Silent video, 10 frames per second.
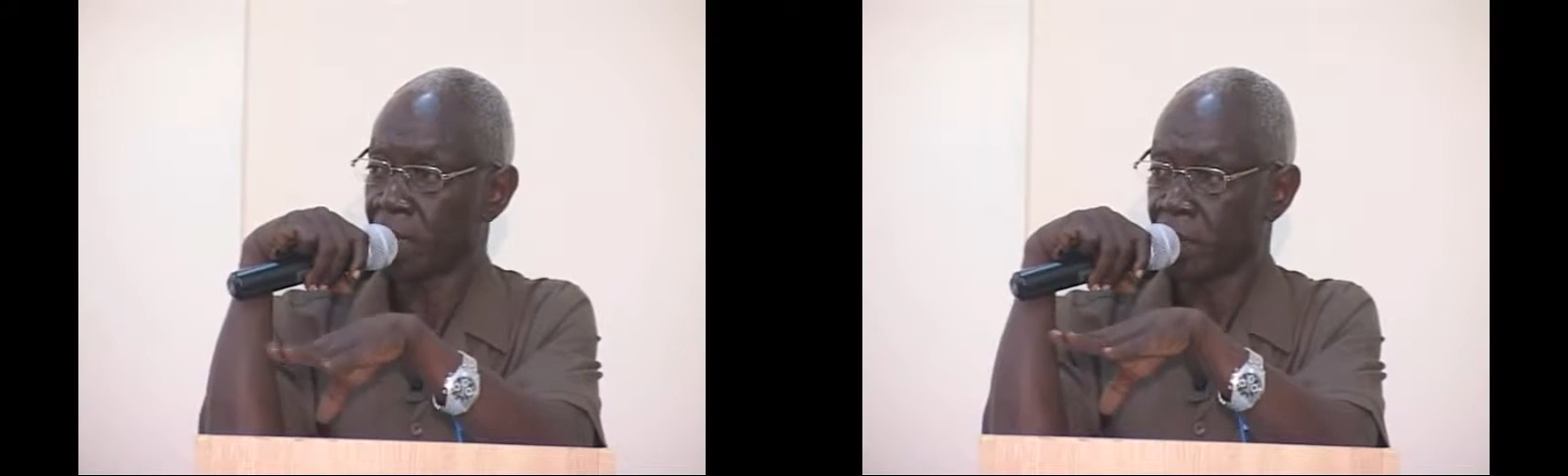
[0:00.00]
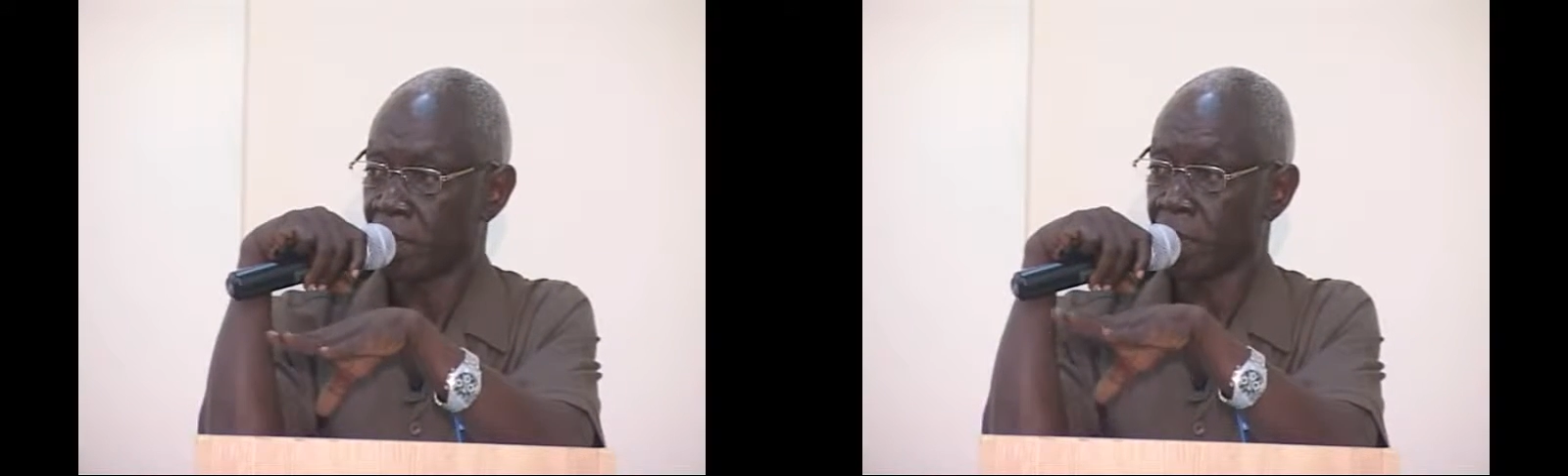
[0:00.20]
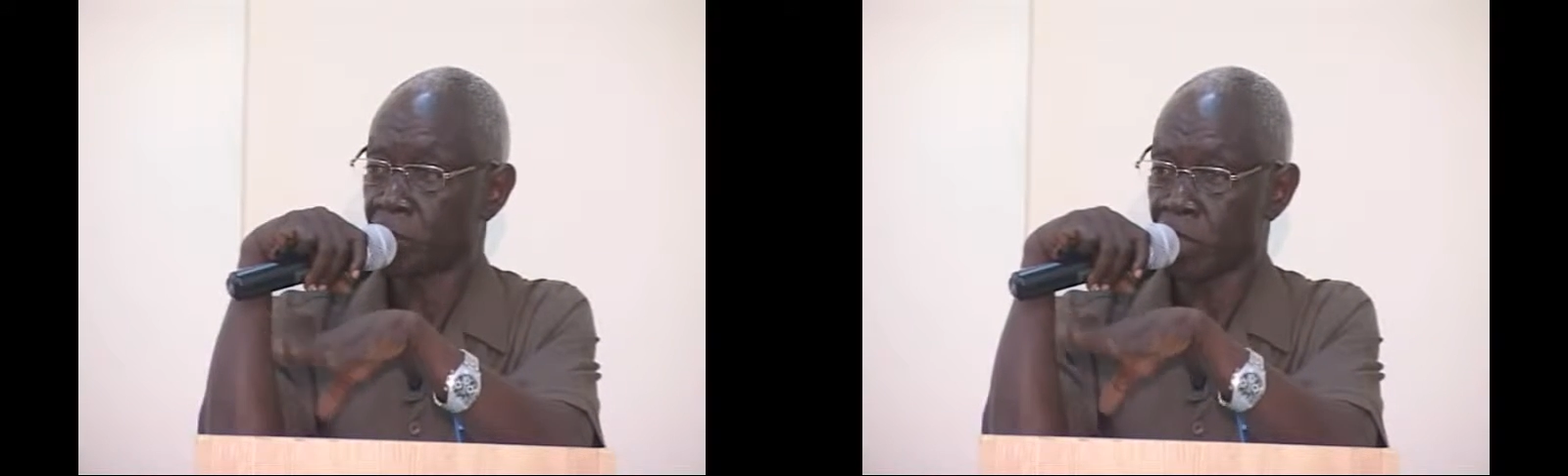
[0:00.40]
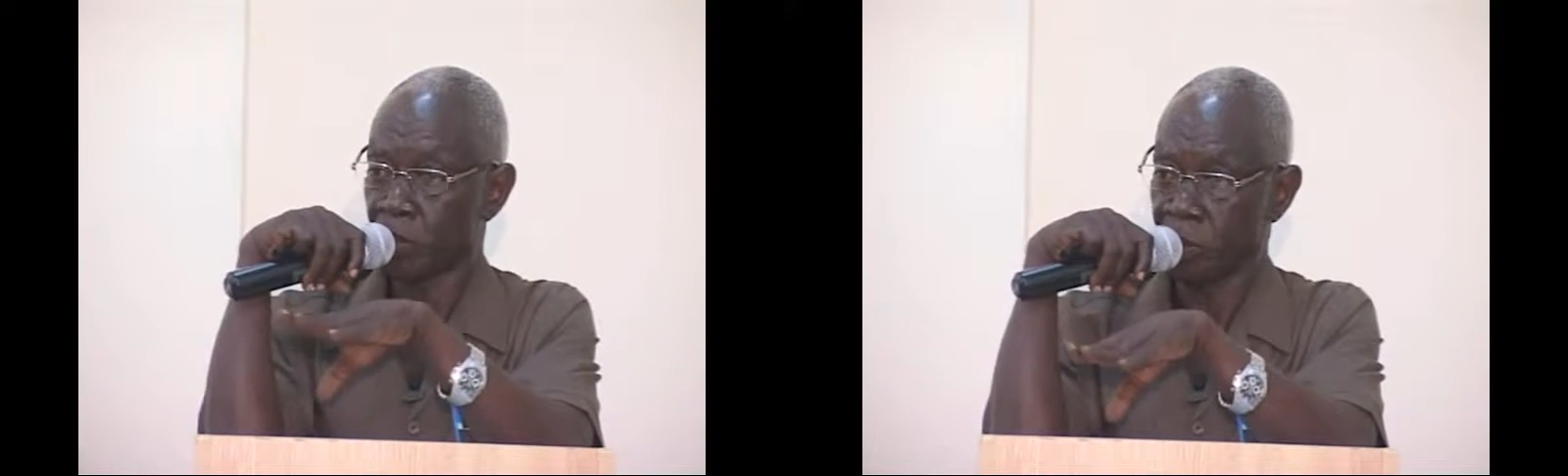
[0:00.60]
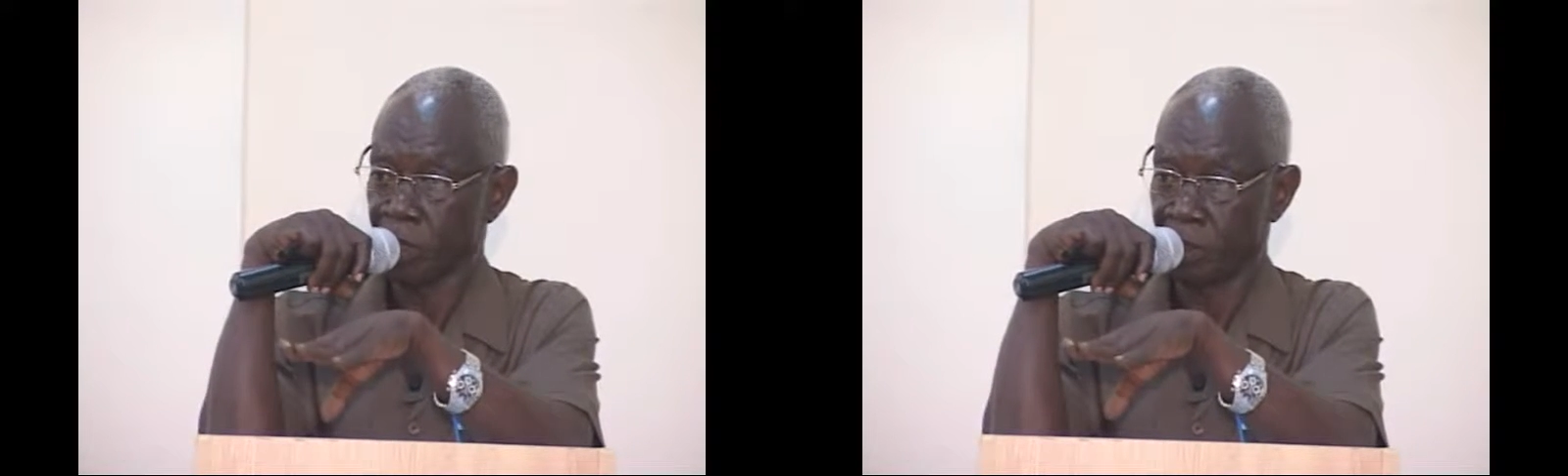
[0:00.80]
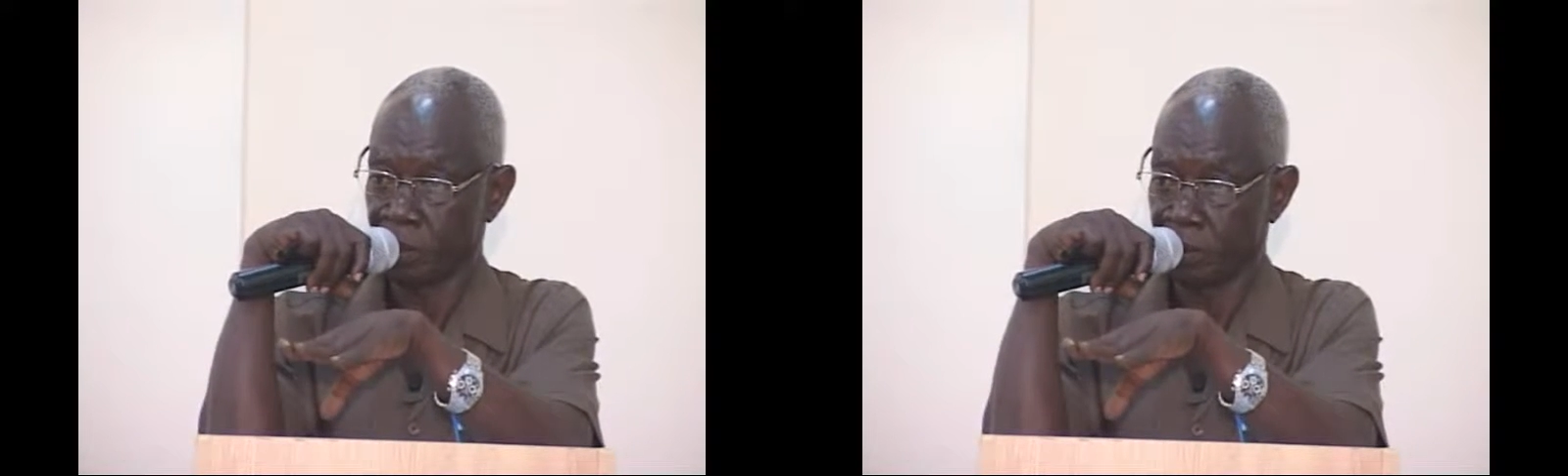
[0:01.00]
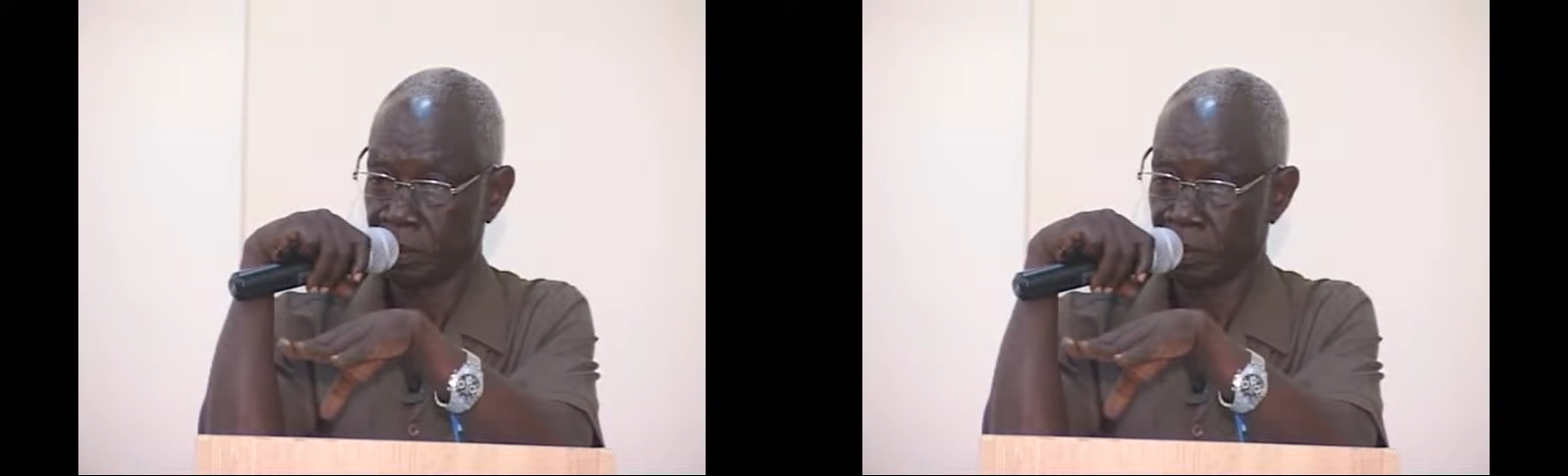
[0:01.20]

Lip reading: the Electoral Commission,